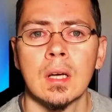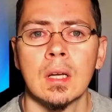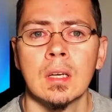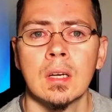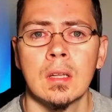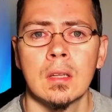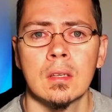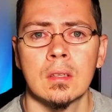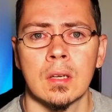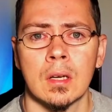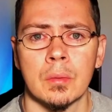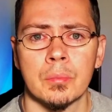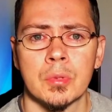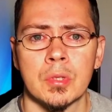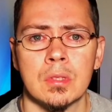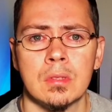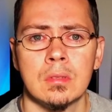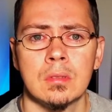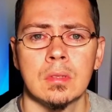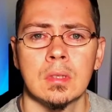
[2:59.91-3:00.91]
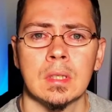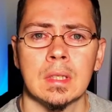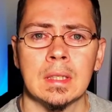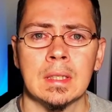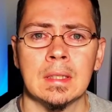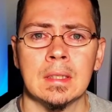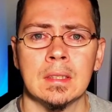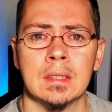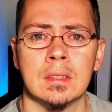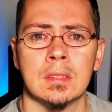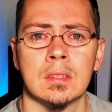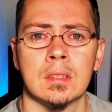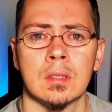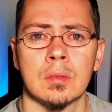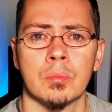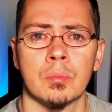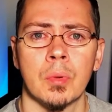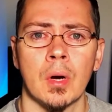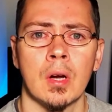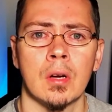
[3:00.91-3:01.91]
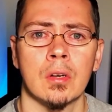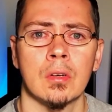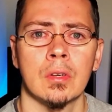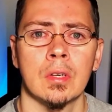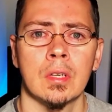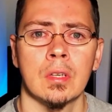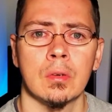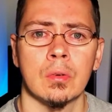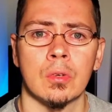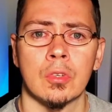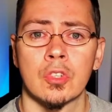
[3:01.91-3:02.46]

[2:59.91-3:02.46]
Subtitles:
Another option is bartering or